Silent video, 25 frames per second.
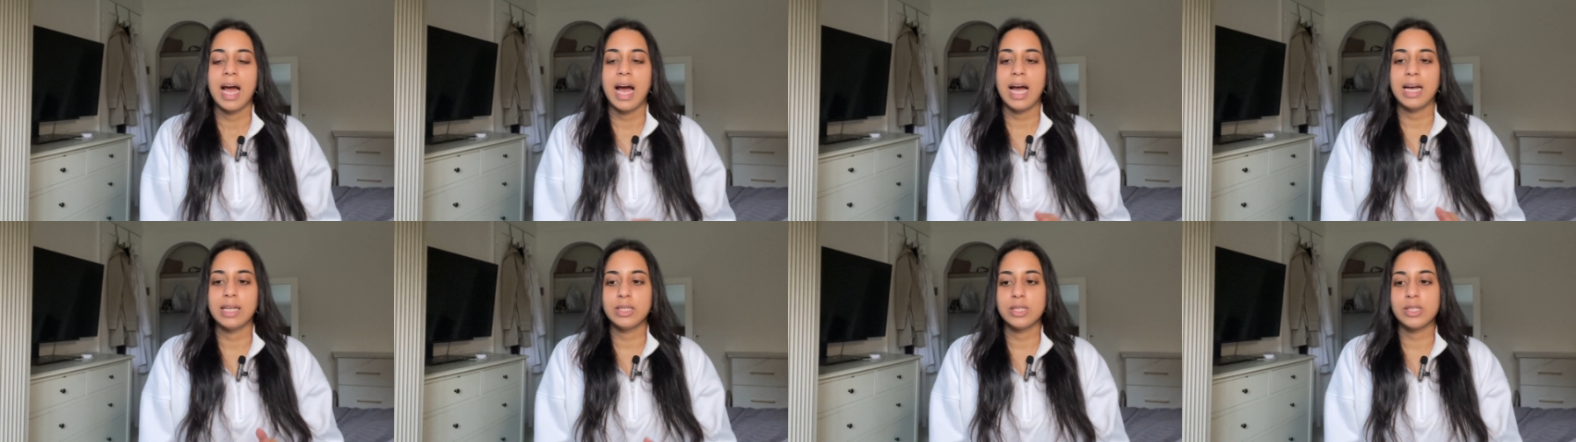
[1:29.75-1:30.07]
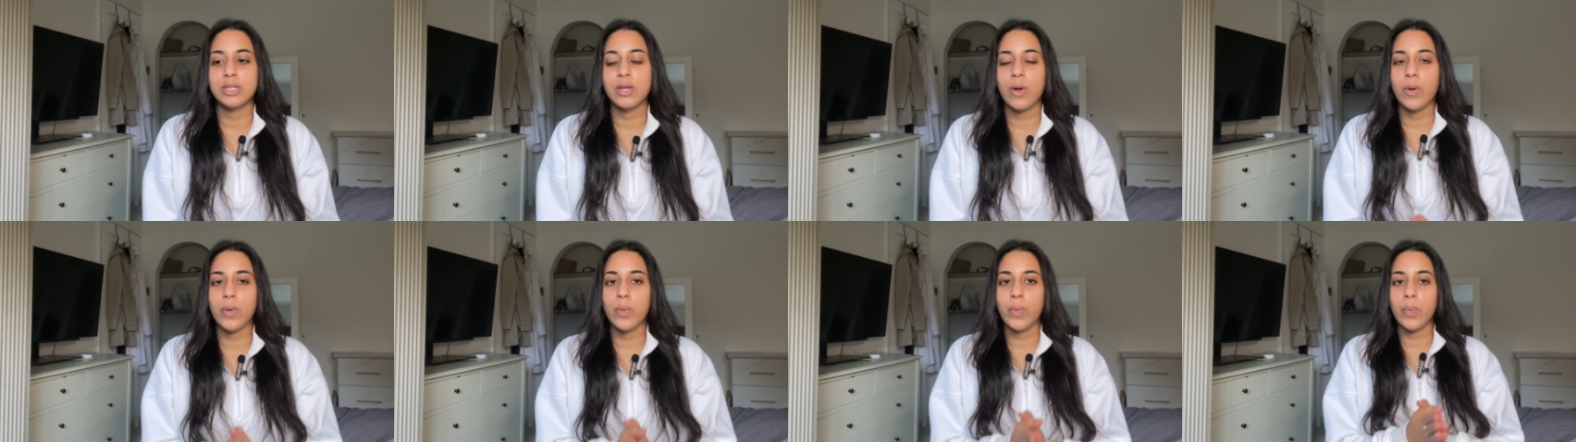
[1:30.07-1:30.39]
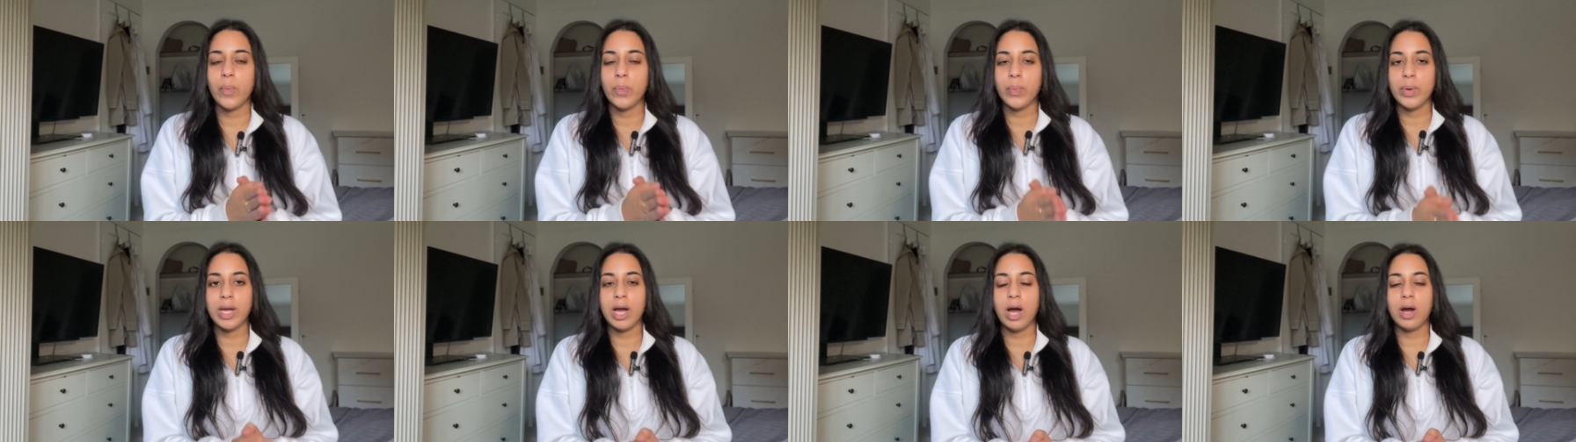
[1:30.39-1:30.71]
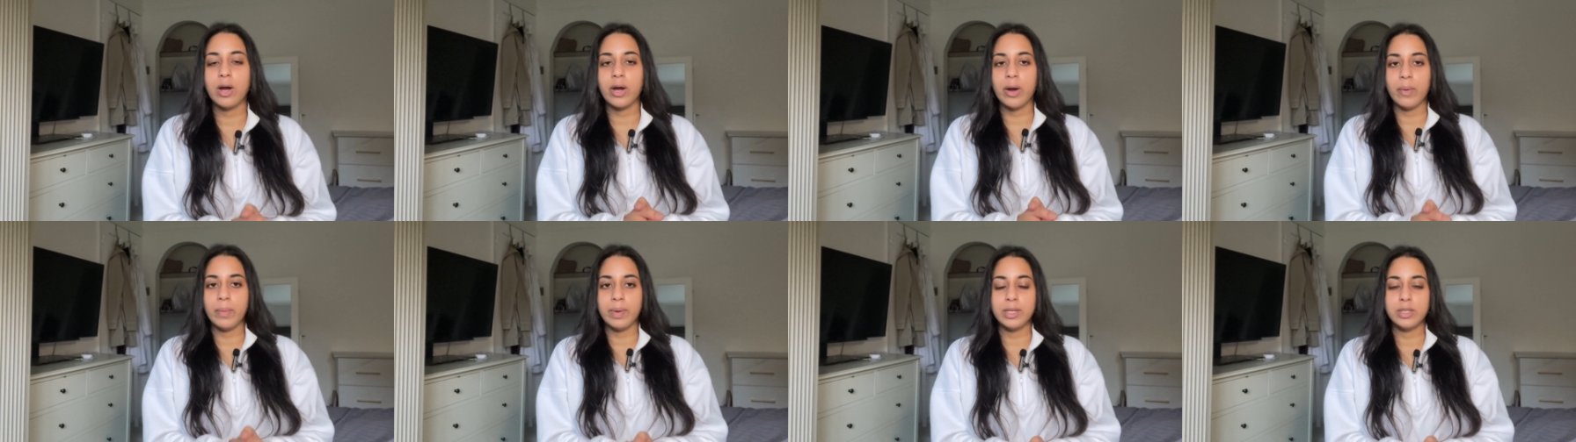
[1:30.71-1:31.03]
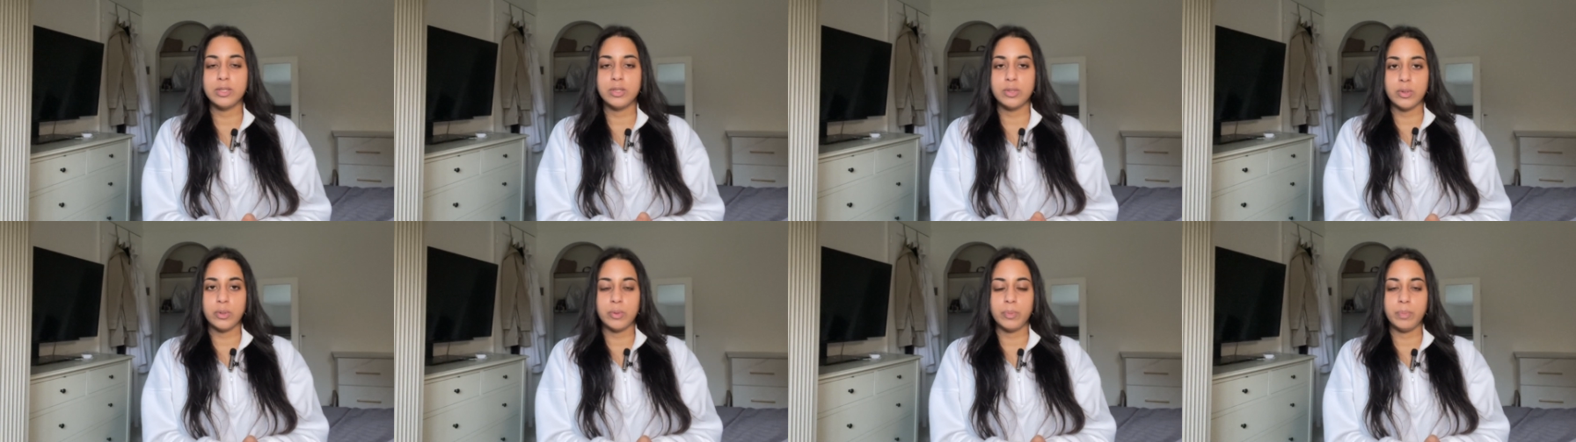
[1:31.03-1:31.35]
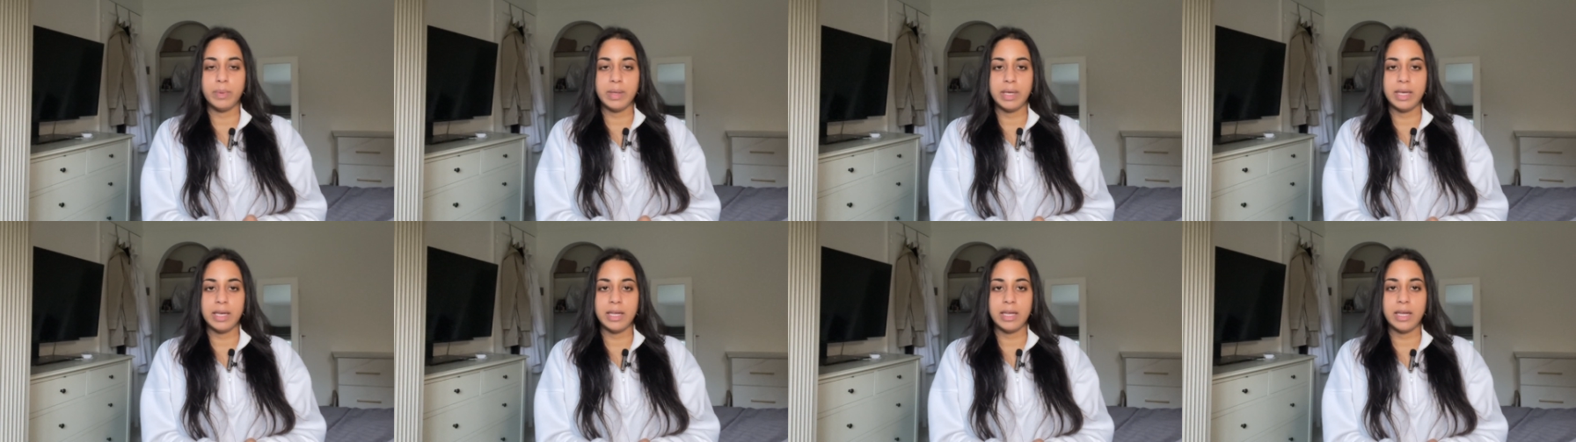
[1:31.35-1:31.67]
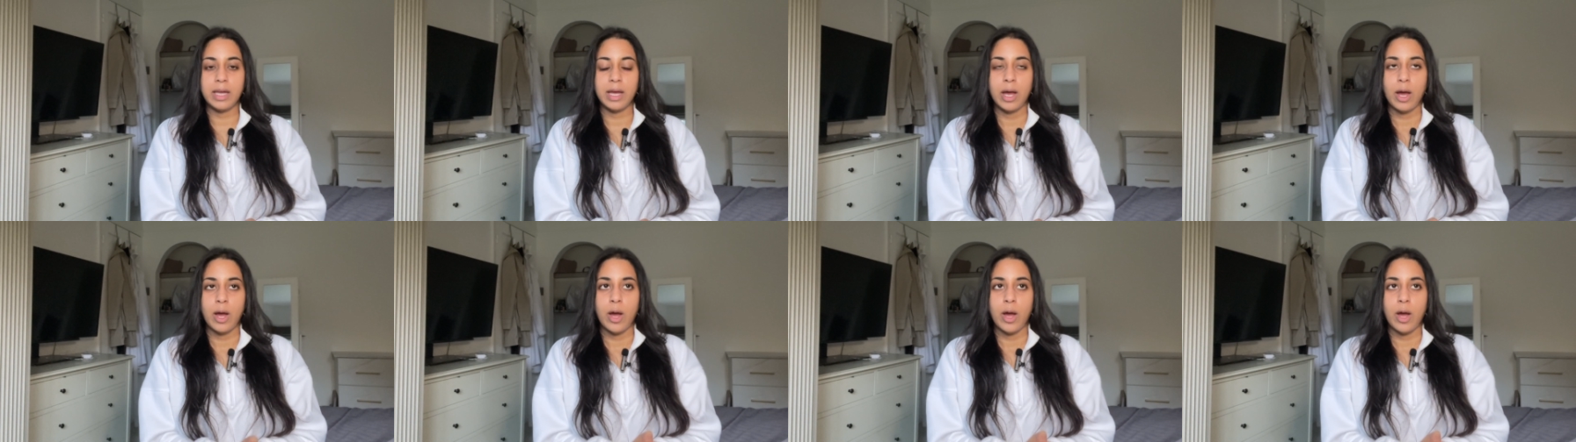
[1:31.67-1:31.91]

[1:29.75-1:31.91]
And so we are going to be